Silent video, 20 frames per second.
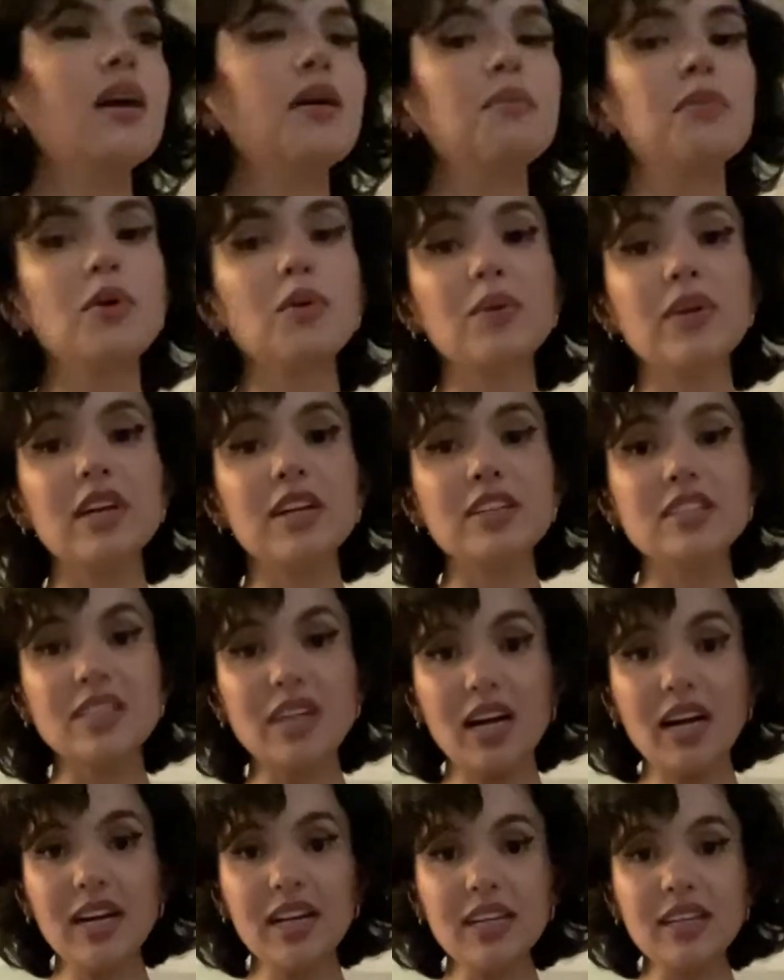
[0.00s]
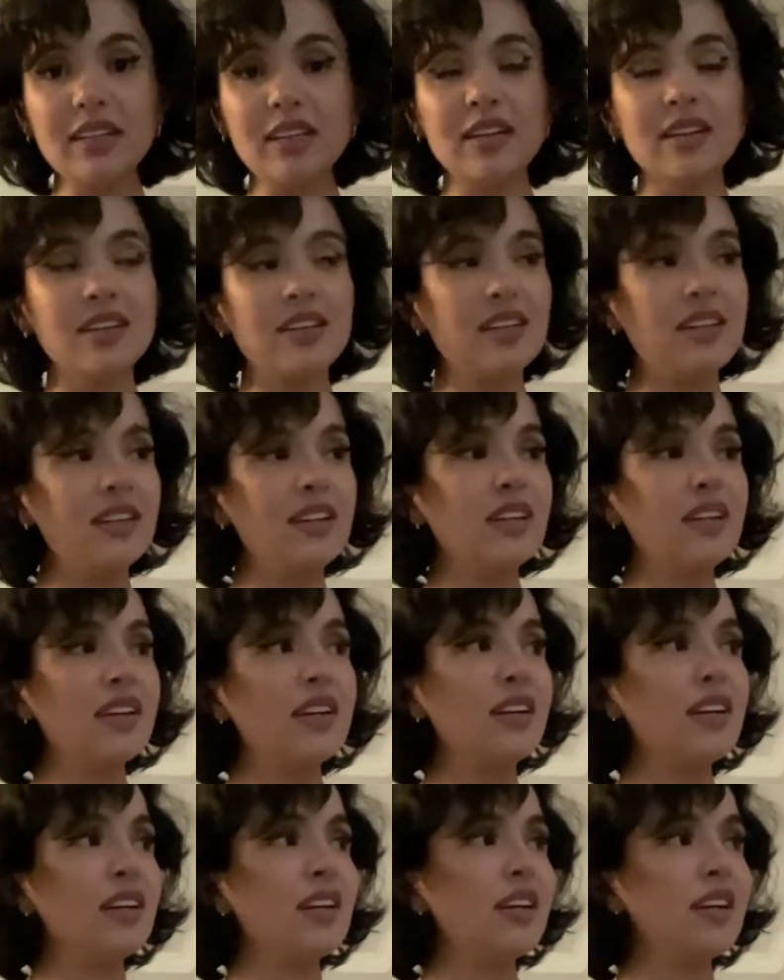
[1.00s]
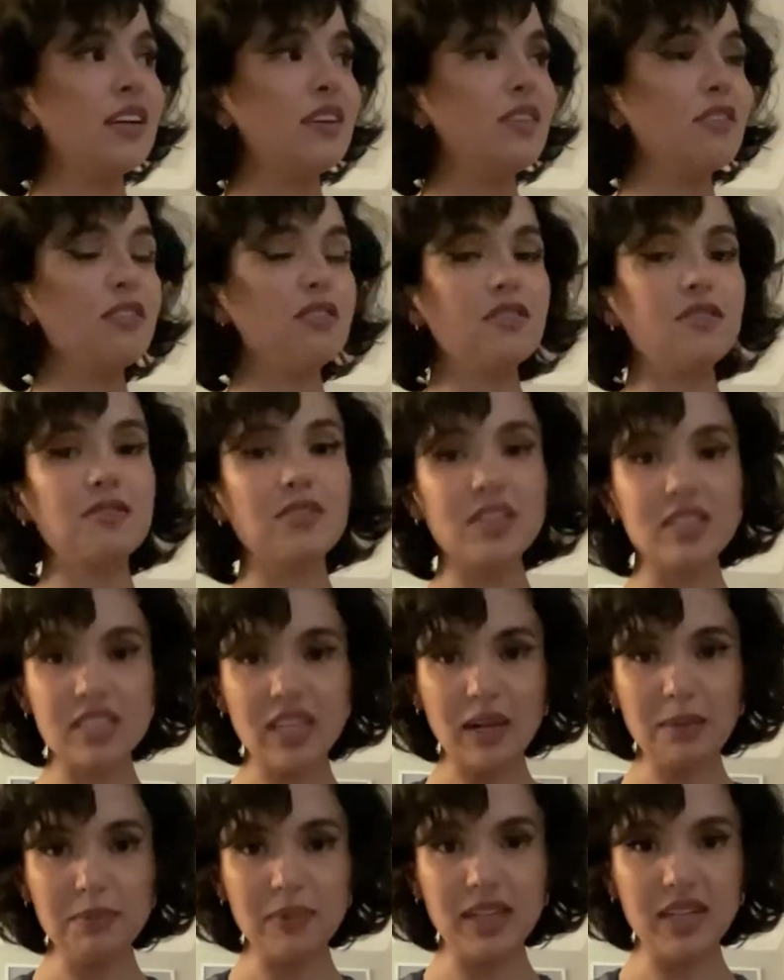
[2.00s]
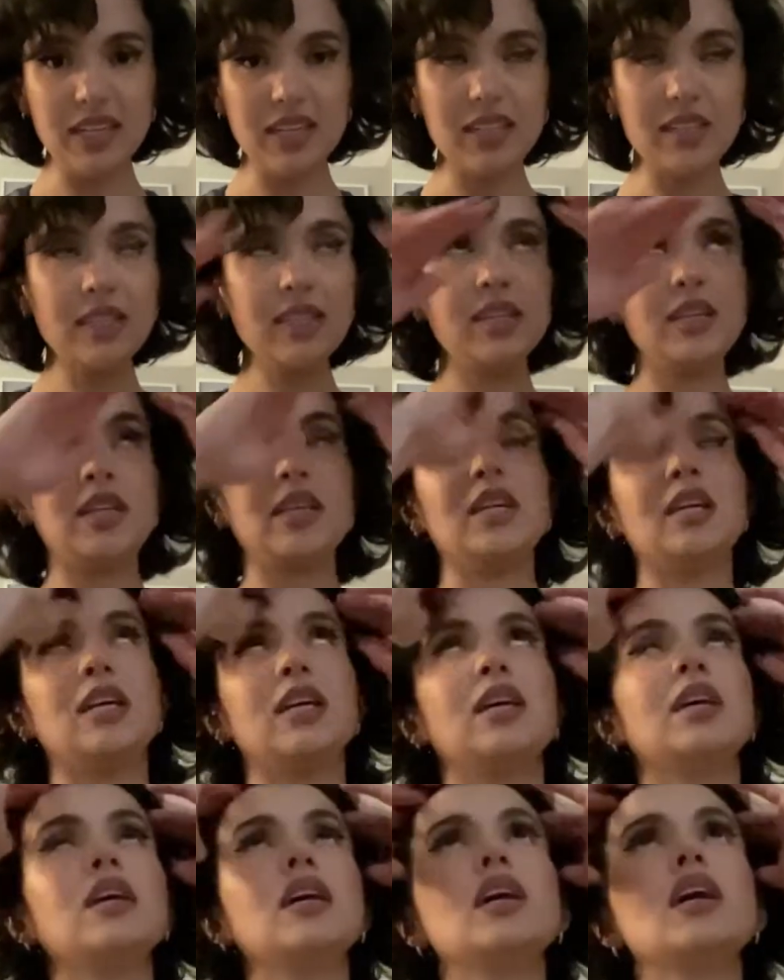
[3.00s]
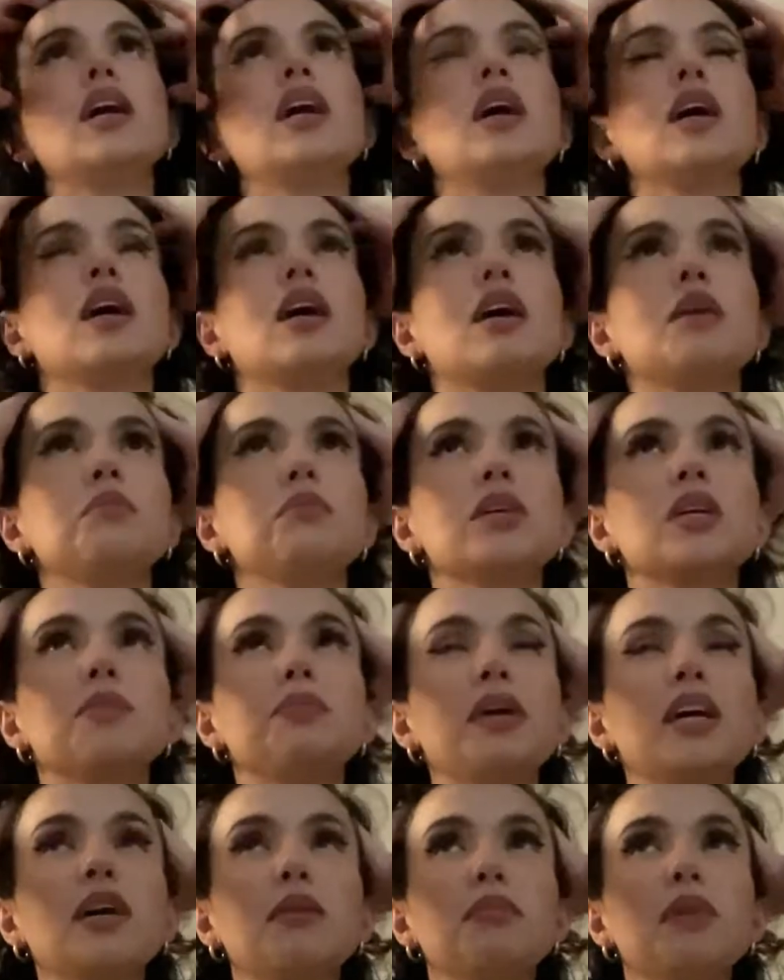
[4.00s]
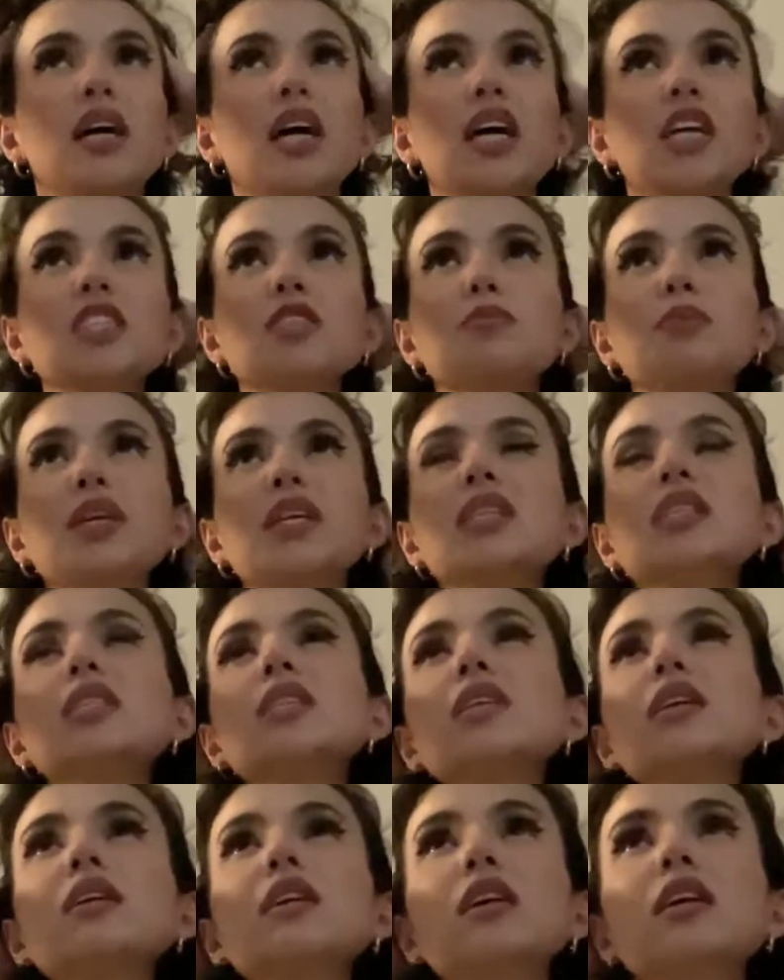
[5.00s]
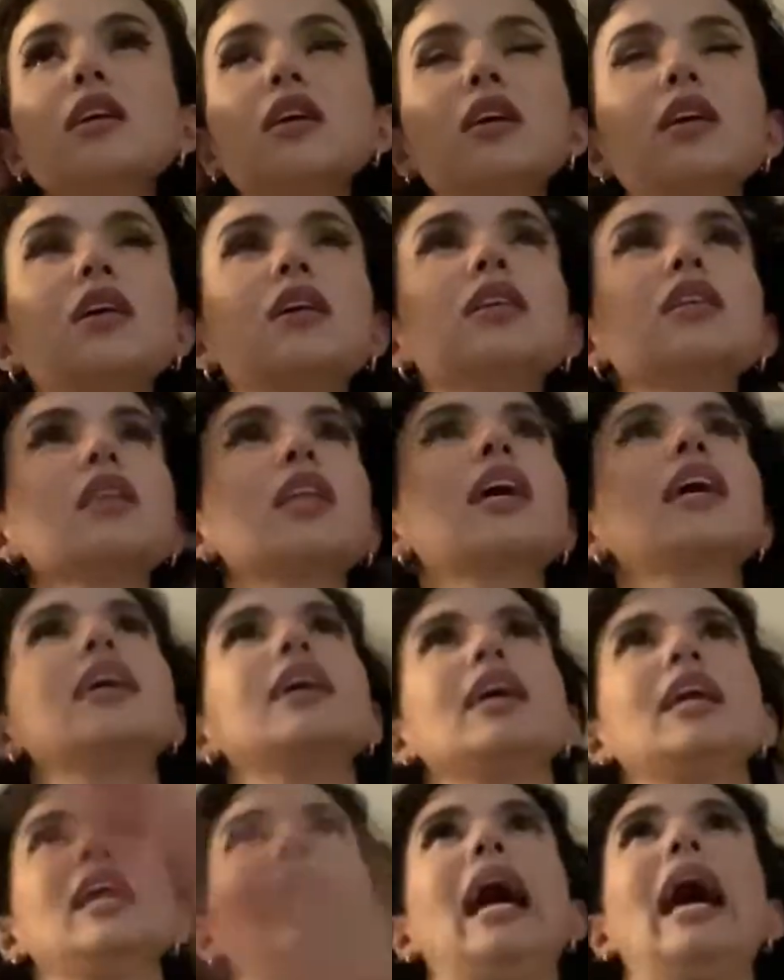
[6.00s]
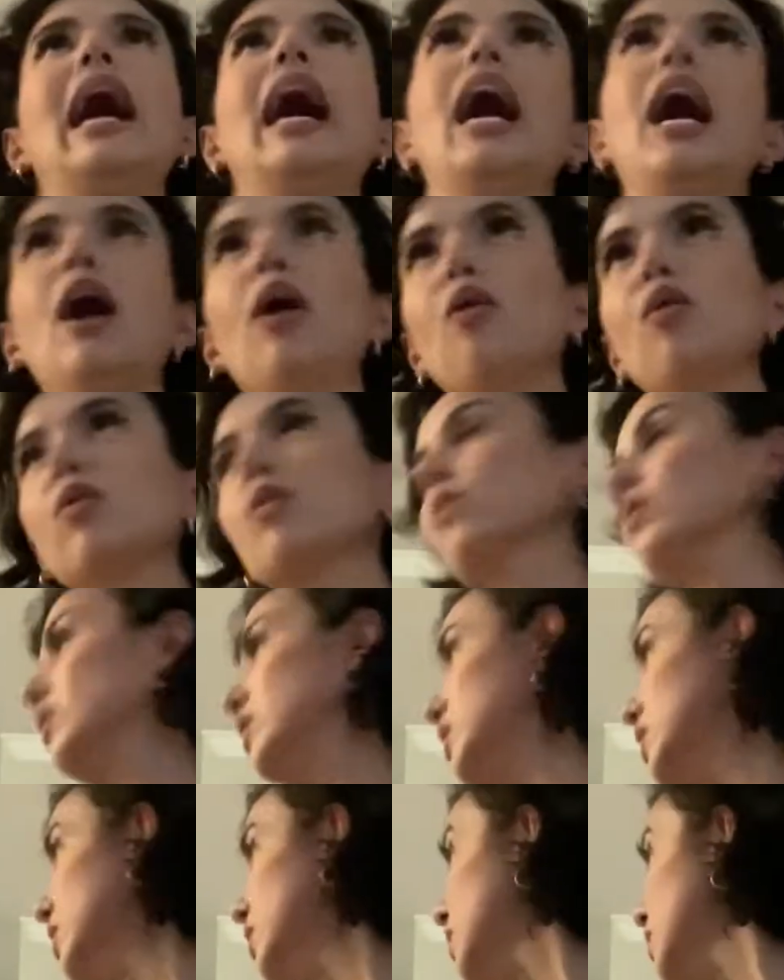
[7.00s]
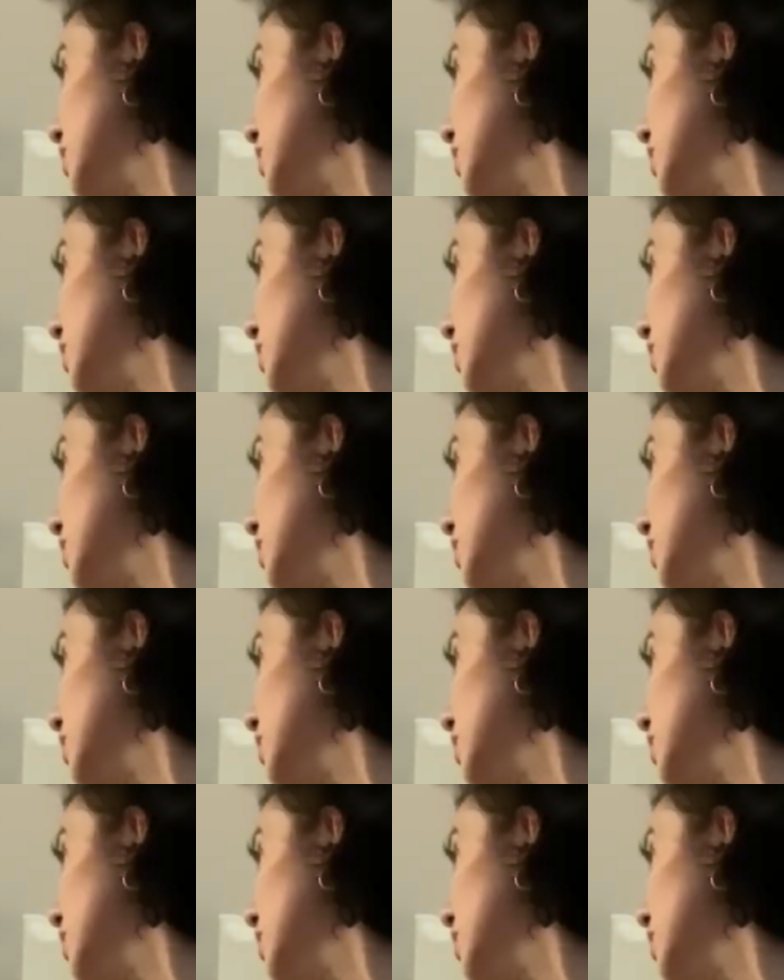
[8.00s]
But we are done for the time being. I'm gonna pick up my husband in like an hour.